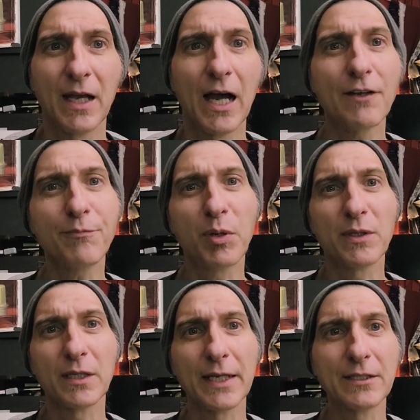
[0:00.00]
I've put
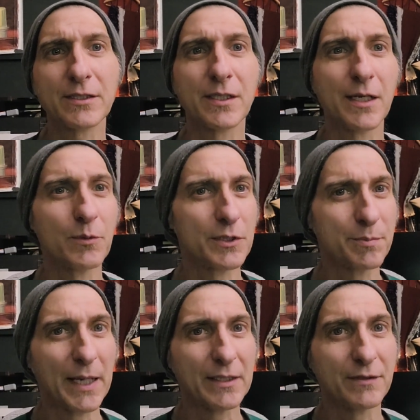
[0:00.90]
links to their
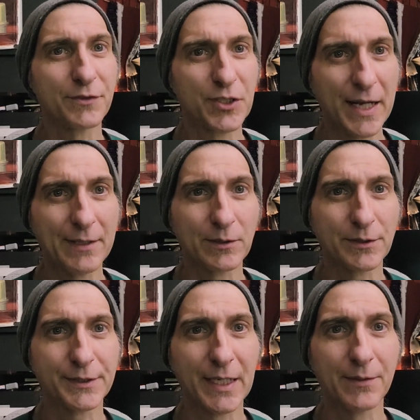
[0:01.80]
respective
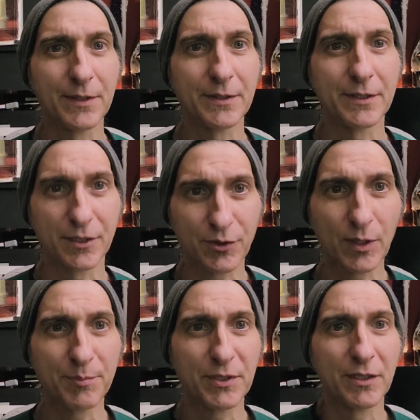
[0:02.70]
channels down in the
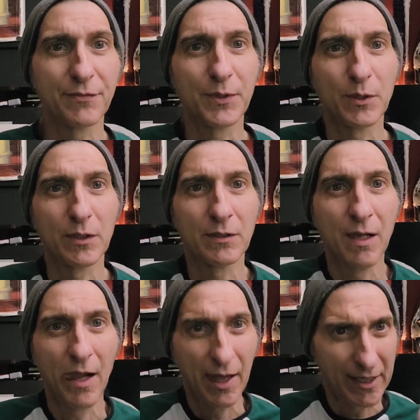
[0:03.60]
description if you're
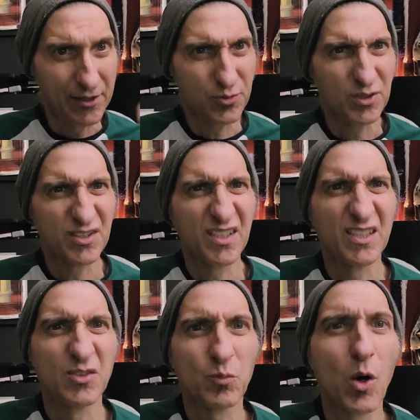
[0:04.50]
interested
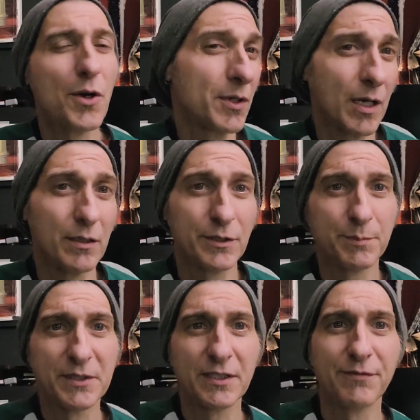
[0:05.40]
in
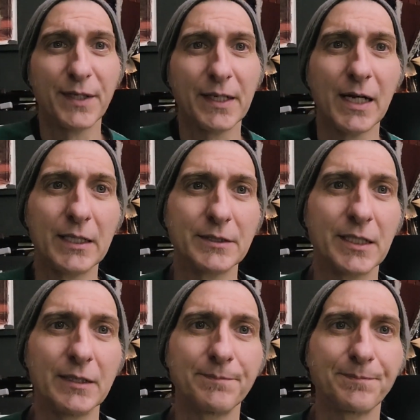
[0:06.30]
watercolor-specific
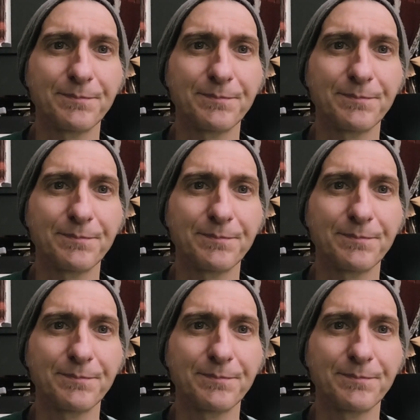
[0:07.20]
content.